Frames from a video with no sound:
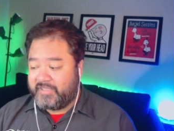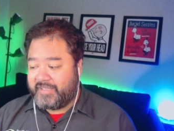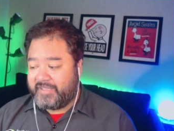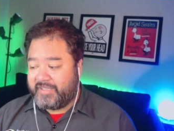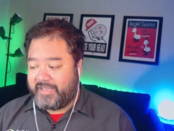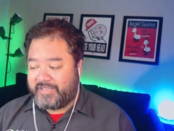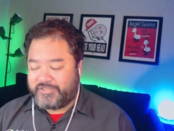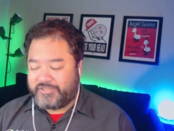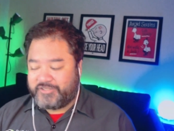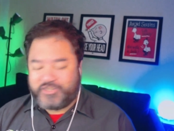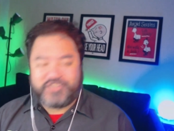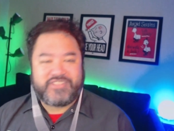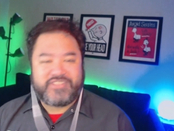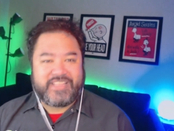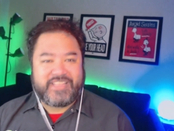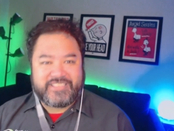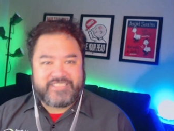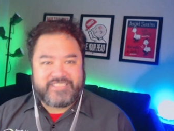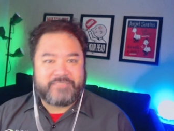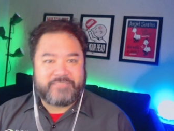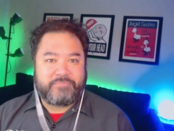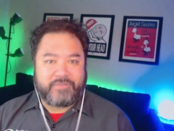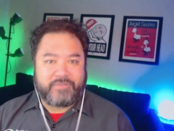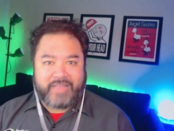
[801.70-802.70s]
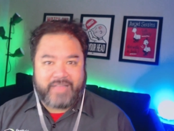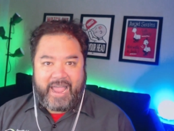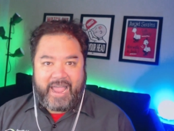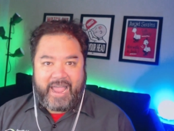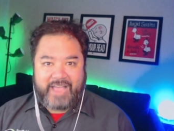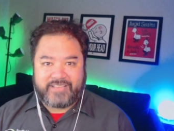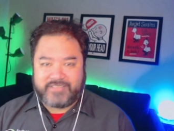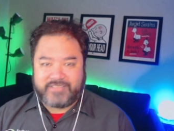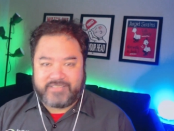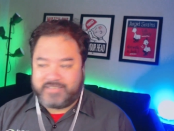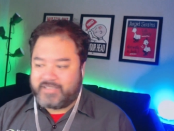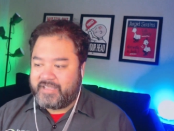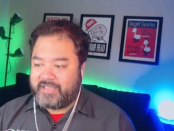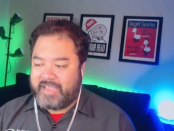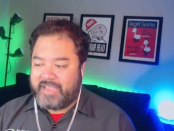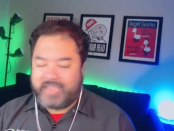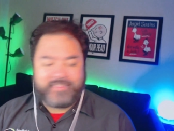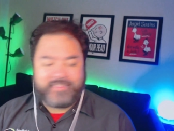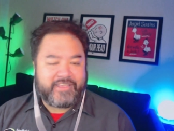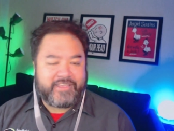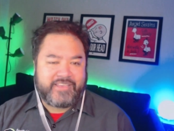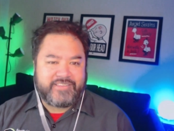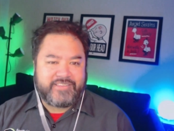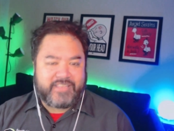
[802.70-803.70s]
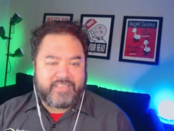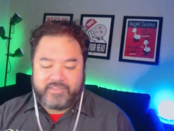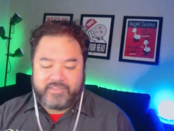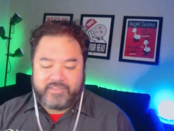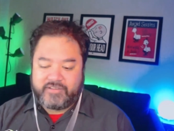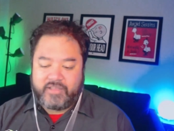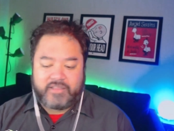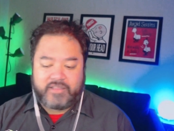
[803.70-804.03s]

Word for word: Uh, just that simple ask. And like you said, the,